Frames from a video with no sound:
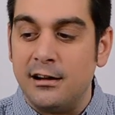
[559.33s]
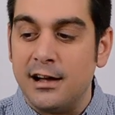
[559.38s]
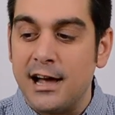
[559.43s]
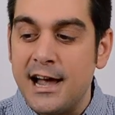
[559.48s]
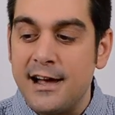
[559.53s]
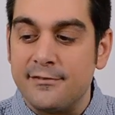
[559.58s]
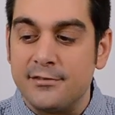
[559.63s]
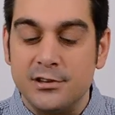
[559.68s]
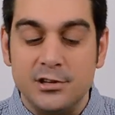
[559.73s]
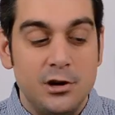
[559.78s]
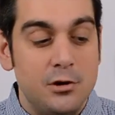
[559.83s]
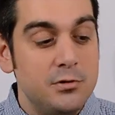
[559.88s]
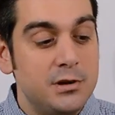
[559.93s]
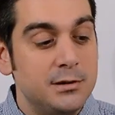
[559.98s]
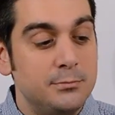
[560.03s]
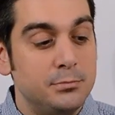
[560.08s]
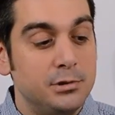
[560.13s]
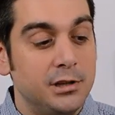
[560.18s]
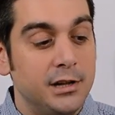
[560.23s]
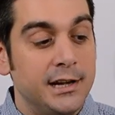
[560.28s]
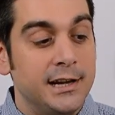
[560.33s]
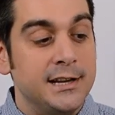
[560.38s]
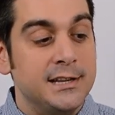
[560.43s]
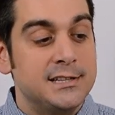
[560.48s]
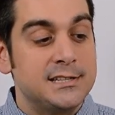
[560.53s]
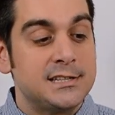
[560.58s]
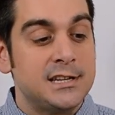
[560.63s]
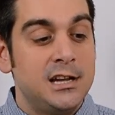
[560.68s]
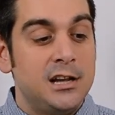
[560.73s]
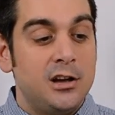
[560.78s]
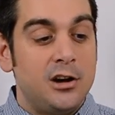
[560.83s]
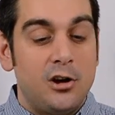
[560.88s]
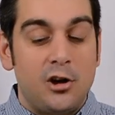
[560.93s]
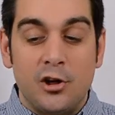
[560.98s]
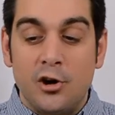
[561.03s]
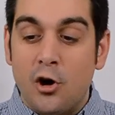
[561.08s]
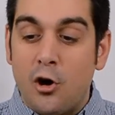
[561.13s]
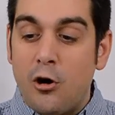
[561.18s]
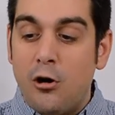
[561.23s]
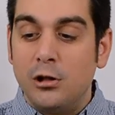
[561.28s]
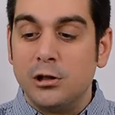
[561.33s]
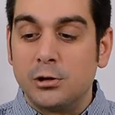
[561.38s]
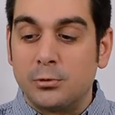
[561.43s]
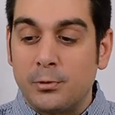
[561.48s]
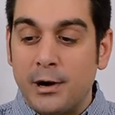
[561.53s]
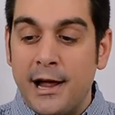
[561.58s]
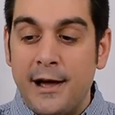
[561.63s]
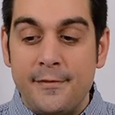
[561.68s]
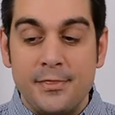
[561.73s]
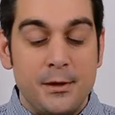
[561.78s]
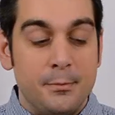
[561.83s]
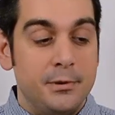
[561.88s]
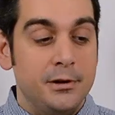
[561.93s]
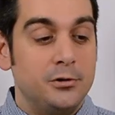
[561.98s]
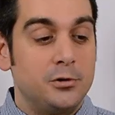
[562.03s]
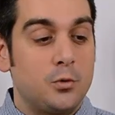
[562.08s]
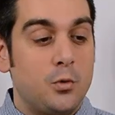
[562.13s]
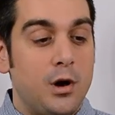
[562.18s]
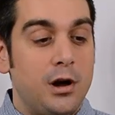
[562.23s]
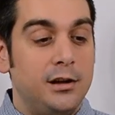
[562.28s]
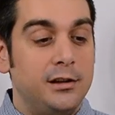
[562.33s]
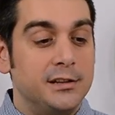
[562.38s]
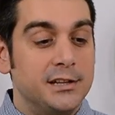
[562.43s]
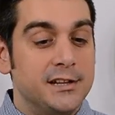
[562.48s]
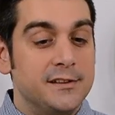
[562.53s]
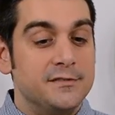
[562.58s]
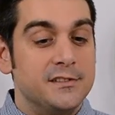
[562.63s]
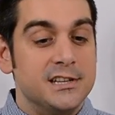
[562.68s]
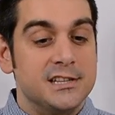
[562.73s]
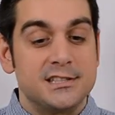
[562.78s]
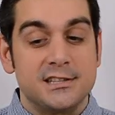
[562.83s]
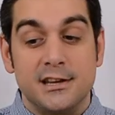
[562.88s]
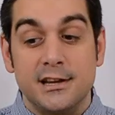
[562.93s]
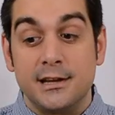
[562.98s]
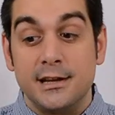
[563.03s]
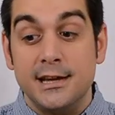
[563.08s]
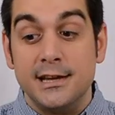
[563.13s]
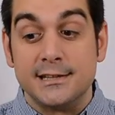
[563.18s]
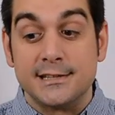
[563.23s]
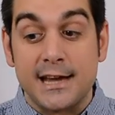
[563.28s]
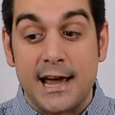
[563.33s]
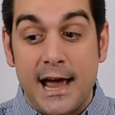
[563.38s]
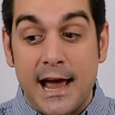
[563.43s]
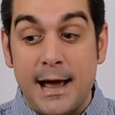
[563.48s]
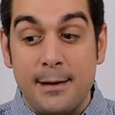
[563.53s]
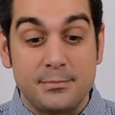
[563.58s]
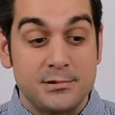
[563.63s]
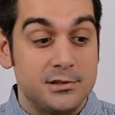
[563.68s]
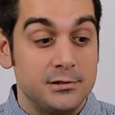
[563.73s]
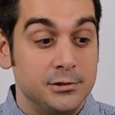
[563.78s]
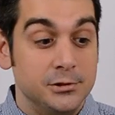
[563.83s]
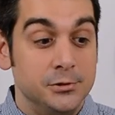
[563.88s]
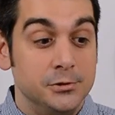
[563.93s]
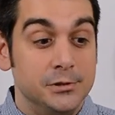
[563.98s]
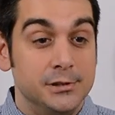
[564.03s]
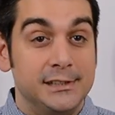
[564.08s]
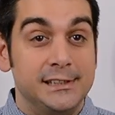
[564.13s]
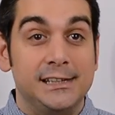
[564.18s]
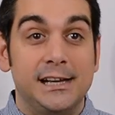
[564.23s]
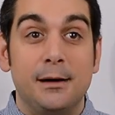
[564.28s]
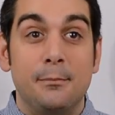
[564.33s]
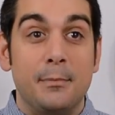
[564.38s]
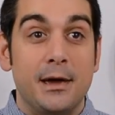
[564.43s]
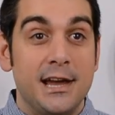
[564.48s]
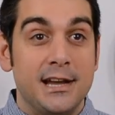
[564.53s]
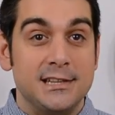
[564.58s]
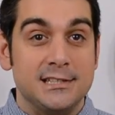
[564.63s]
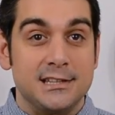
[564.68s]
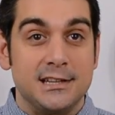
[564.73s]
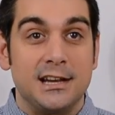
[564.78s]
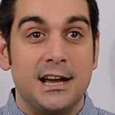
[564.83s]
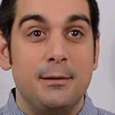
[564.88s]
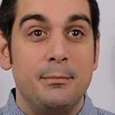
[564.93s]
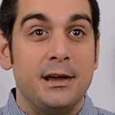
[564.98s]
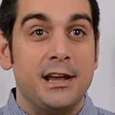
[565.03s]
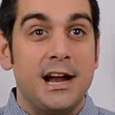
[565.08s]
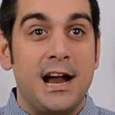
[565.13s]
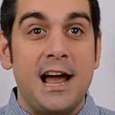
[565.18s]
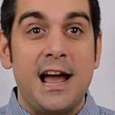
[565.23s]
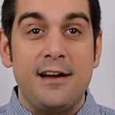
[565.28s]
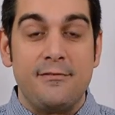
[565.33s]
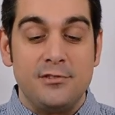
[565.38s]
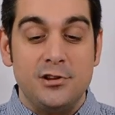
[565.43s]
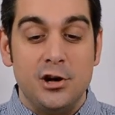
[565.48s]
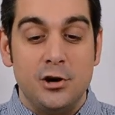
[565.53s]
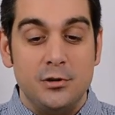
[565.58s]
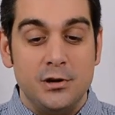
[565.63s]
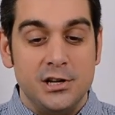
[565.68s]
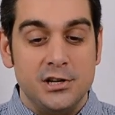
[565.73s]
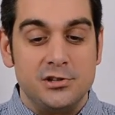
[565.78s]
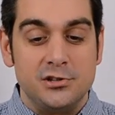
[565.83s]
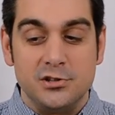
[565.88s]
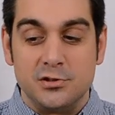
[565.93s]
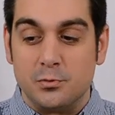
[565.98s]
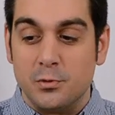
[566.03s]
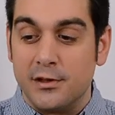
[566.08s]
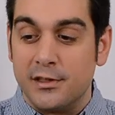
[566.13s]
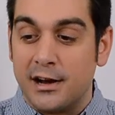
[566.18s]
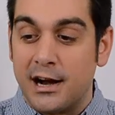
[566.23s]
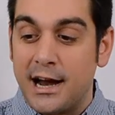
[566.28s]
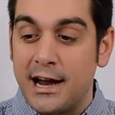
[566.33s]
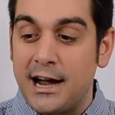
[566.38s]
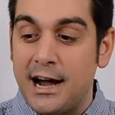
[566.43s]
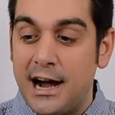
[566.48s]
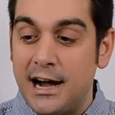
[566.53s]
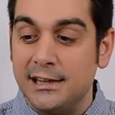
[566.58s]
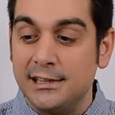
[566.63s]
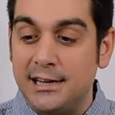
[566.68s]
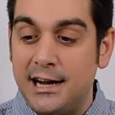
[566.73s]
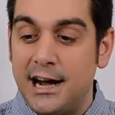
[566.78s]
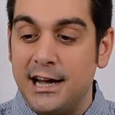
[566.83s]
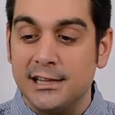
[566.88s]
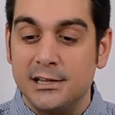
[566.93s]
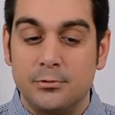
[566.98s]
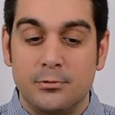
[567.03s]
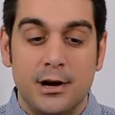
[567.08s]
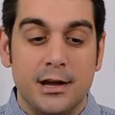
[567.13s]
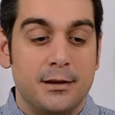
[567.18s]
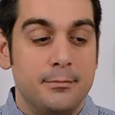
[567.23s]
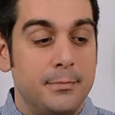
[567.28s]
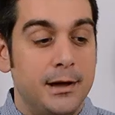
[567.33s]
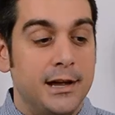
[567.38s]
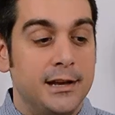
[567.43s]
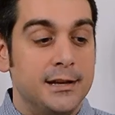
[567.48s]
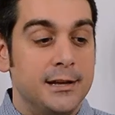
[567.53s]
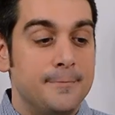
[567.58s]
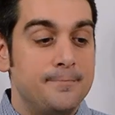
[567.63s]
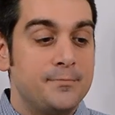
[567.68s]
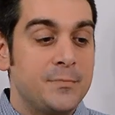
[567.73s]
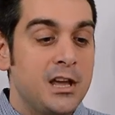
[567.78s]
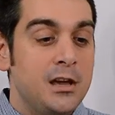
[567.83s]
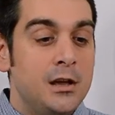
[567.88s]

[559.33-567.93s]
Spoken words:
I have no complaints. And all around, the build quality of this thing is absolutely amazing. I mean, I have no issues with it. I highly, highly recommend it.